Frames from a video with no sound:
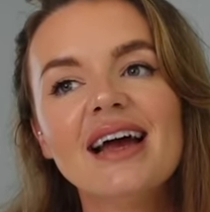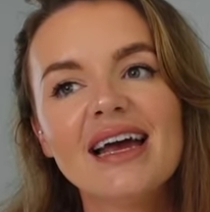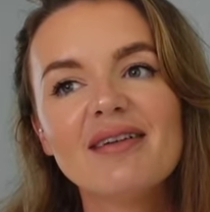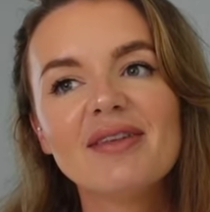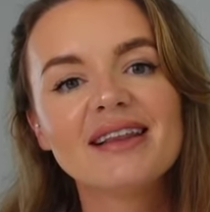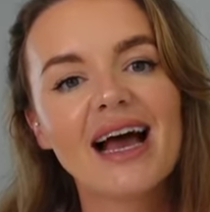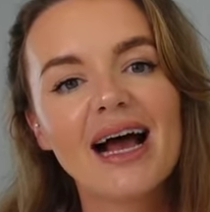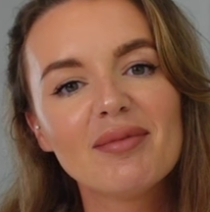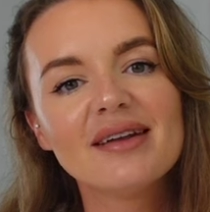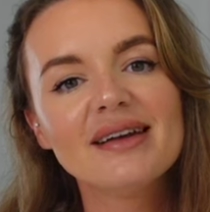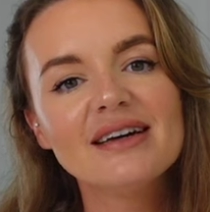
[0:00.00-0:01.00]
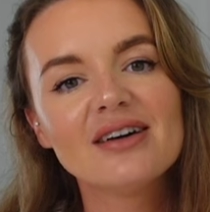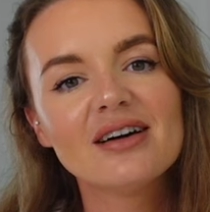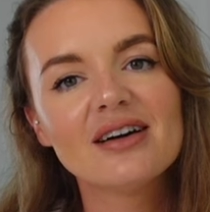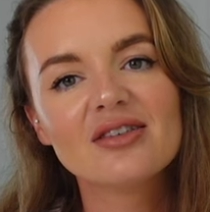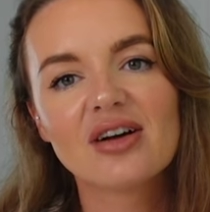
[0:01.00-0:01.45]
Um, the taps
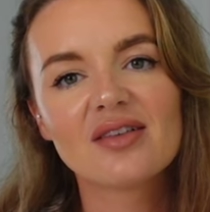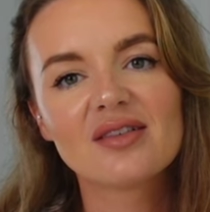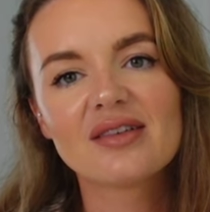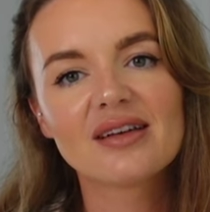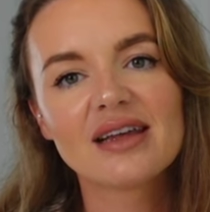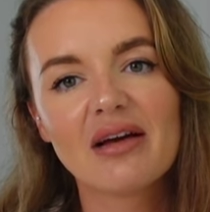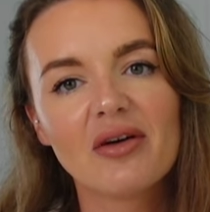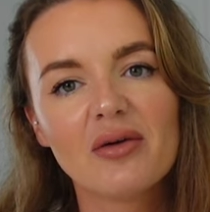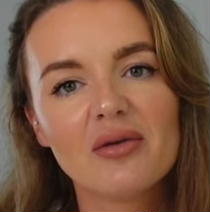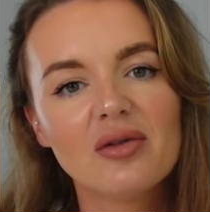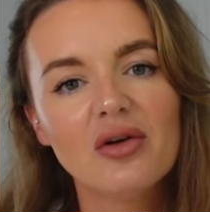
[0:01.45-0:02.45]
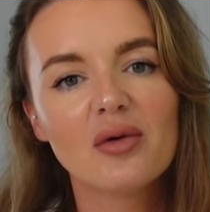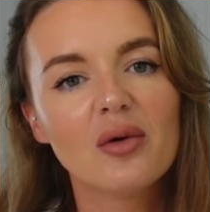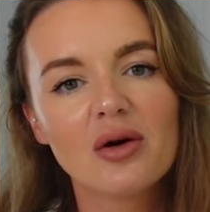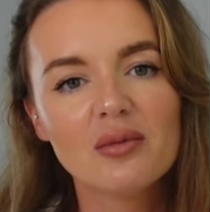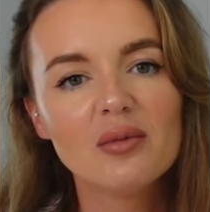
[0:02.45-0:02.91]
here just give out
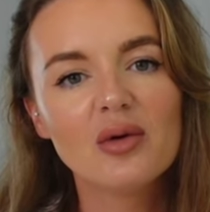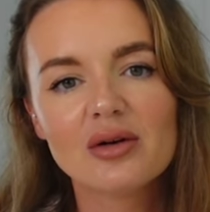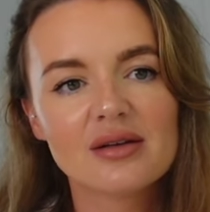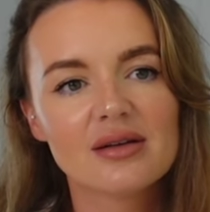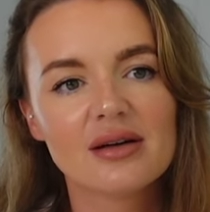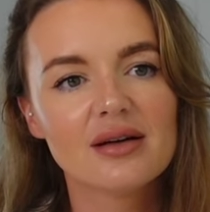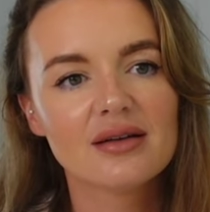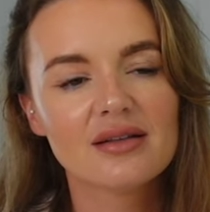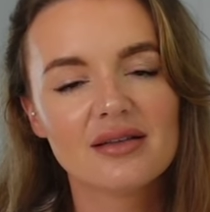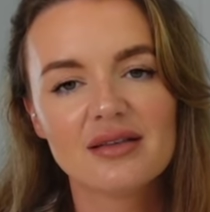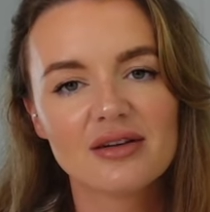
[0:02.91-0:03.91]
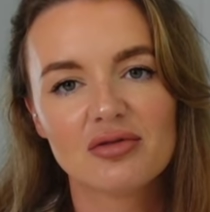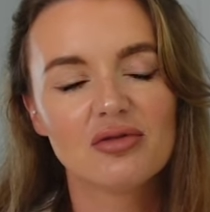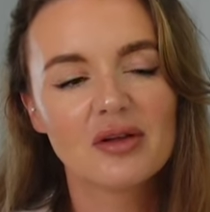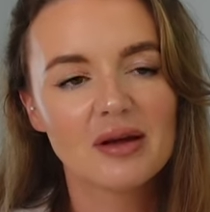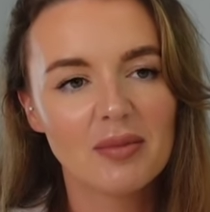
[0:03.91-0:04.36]
lukewarm water that's
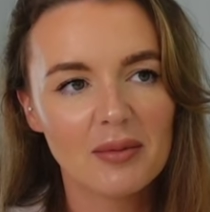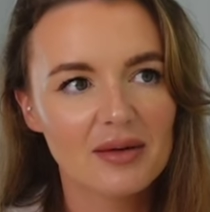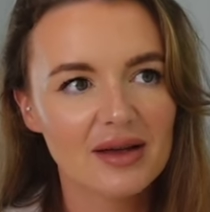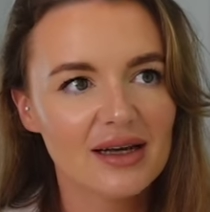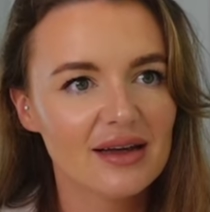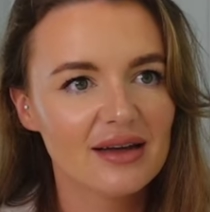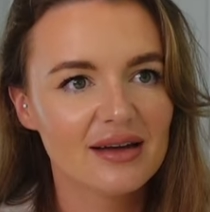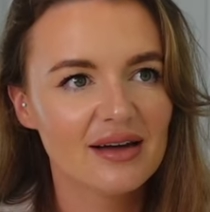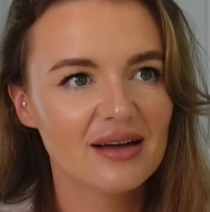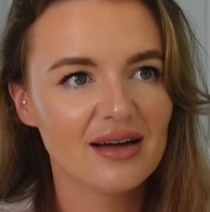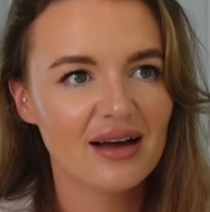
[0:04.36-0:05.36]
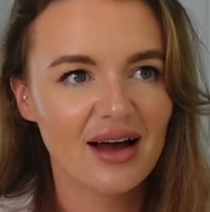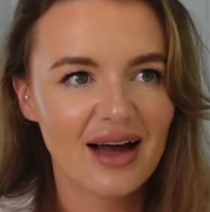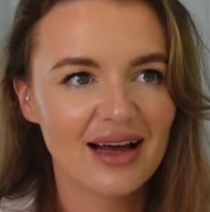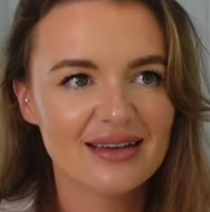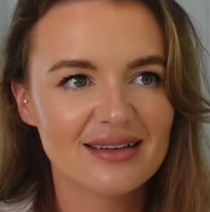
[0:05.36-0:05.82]
really bubbly
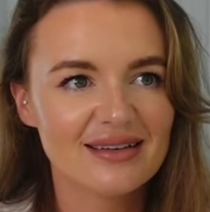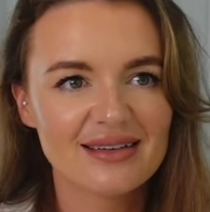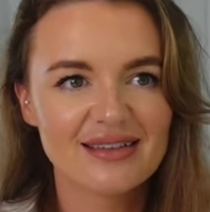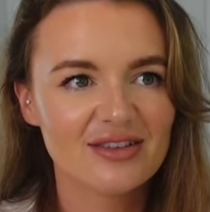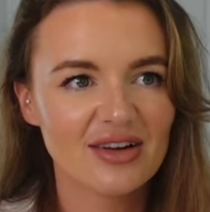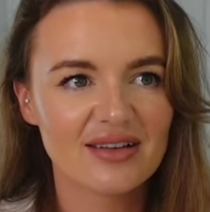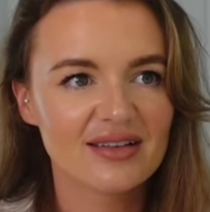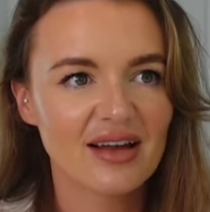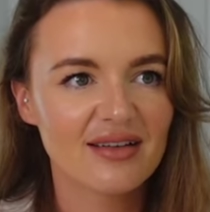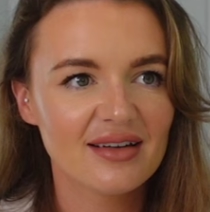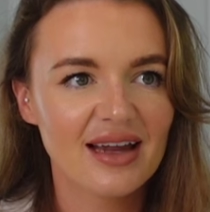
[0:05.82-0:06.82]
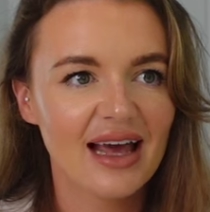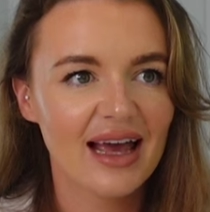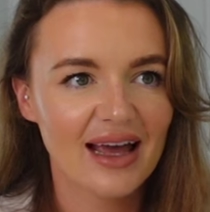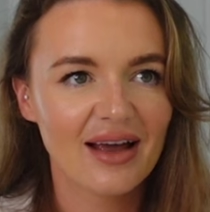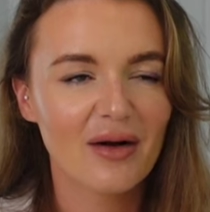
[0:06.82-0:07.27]
and just doesn't
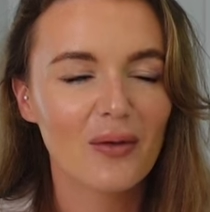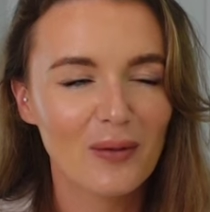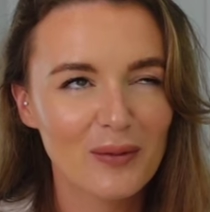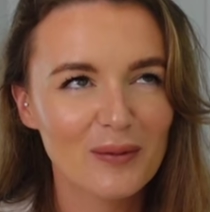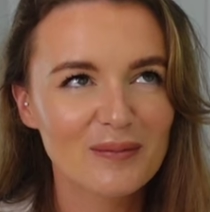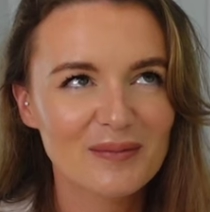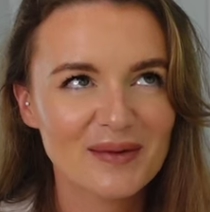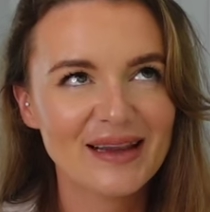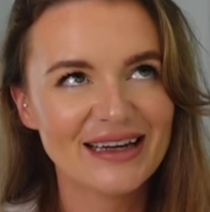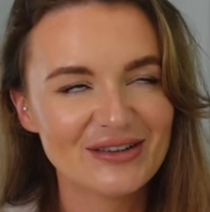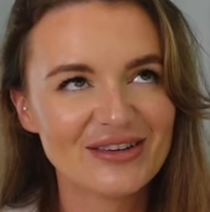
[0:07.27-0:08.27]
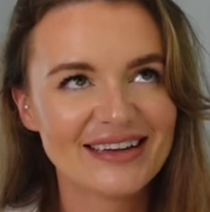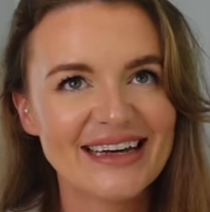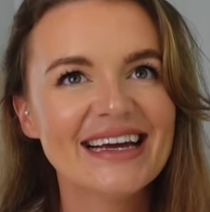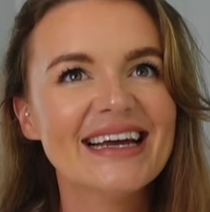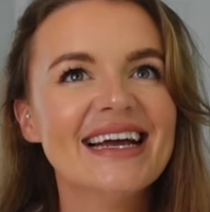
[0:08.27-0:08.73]
hit home
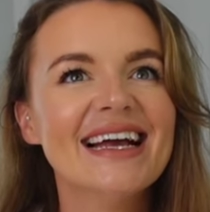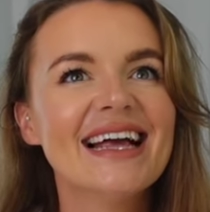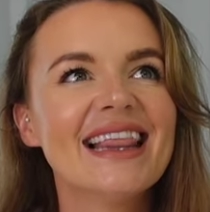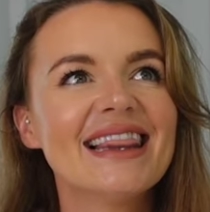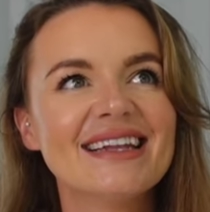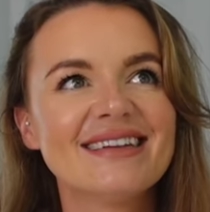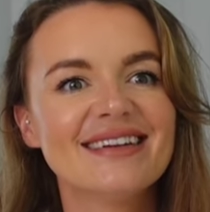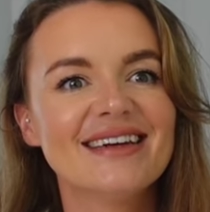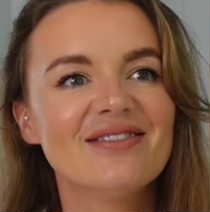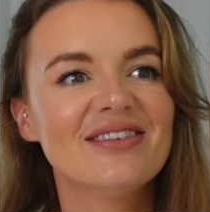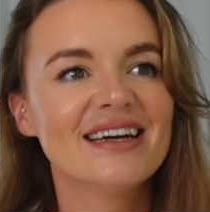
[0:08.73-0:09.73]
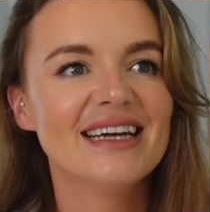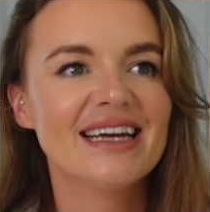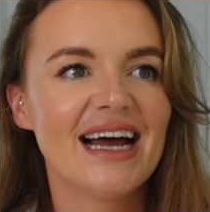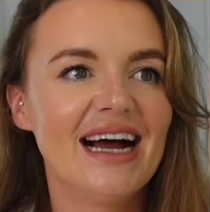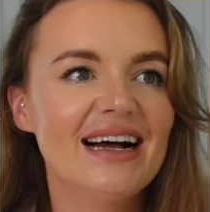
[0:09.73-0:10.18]
literally the same
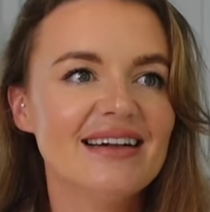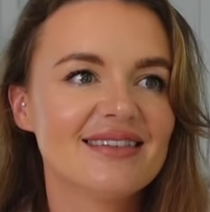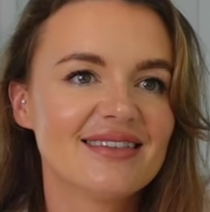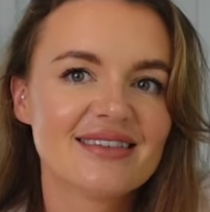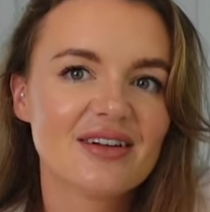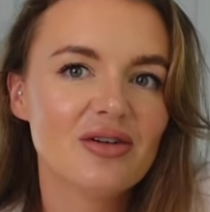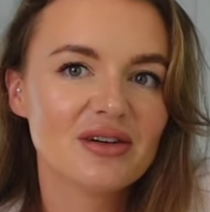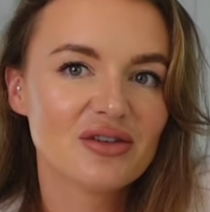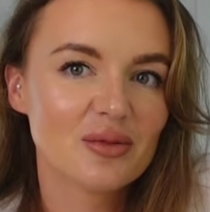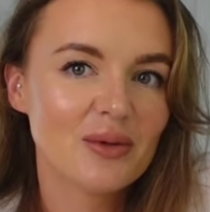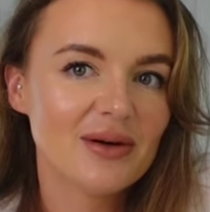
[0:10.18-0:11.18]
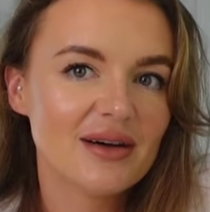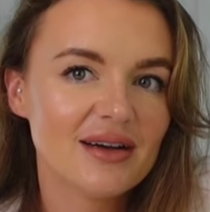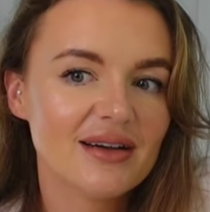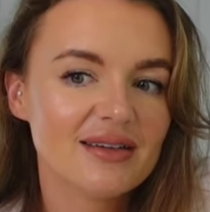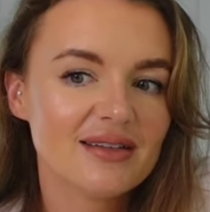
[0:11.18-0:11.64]
way as Scottish
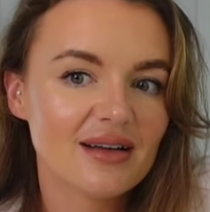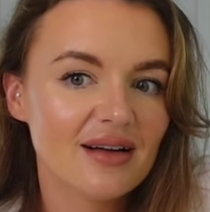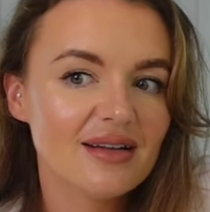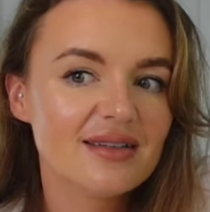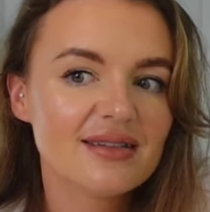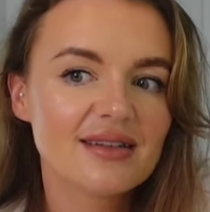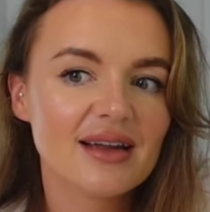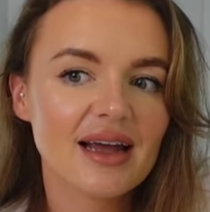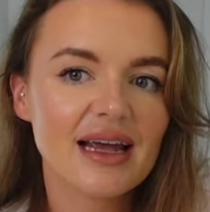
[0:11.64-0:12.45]
water does.